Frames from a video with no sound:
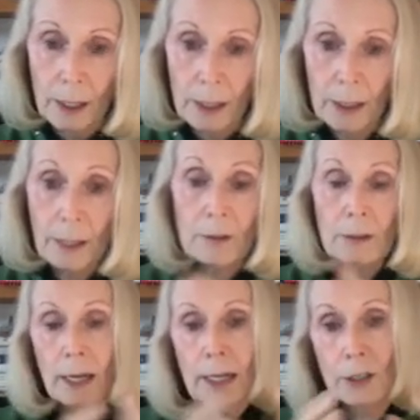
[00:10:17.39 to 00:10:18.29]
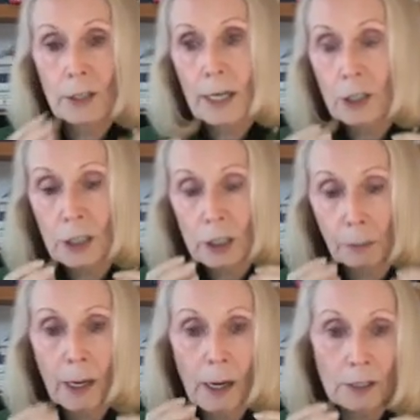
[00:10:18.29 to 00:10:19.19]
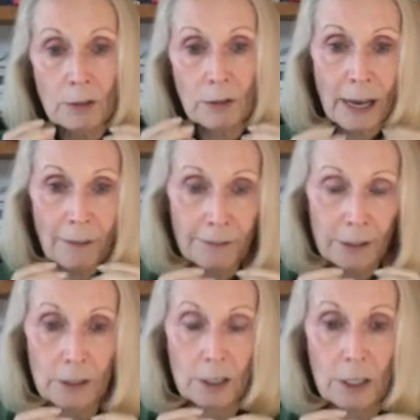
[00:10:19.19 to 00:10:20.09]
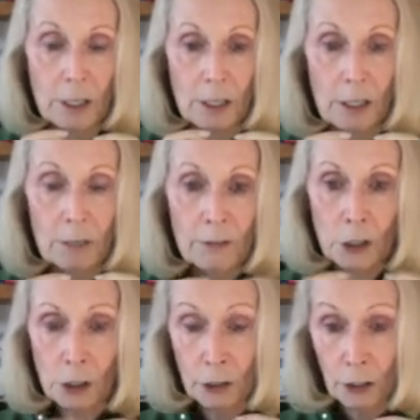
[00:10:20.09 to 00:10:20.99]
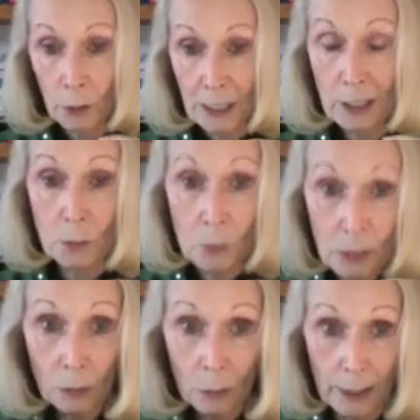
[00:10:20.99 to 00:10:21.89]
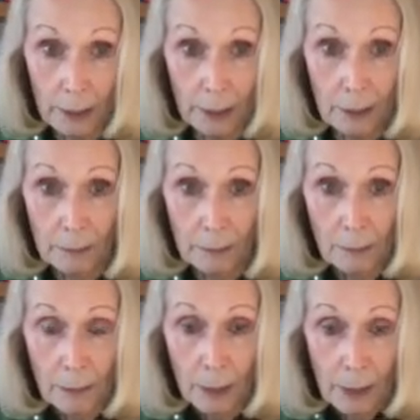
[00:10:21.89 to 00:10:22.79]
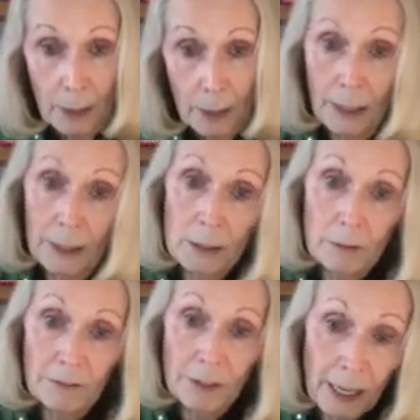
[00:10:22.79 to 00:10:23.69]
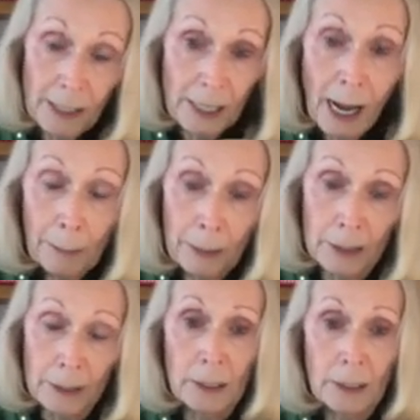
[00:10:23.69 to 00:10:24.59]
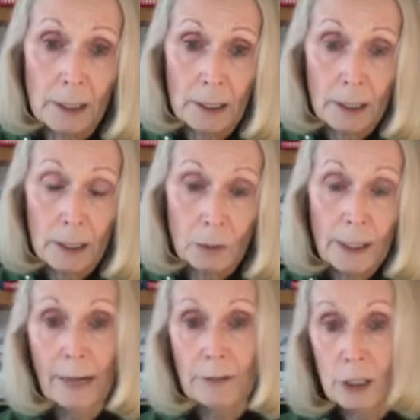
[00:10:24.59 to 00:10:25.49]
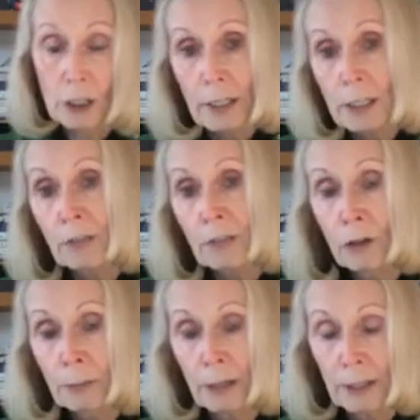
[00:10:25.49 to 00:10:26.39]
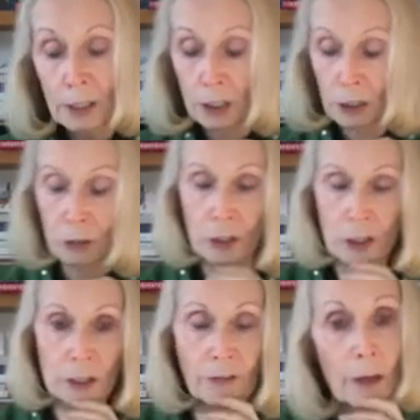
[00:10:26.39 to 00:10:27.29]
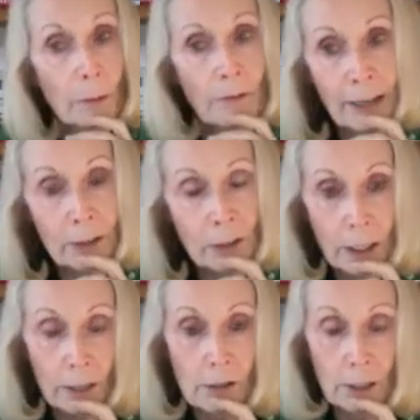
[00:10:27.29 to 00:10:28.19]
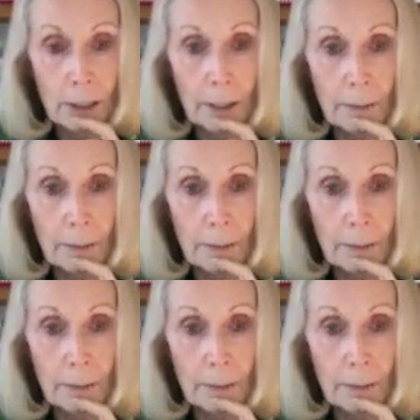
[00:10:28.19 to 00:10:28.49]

And I think that education is part of the effort of ensuring that wisdom will win. But for that to happen, we have to transform our institutions very profoundly, I think.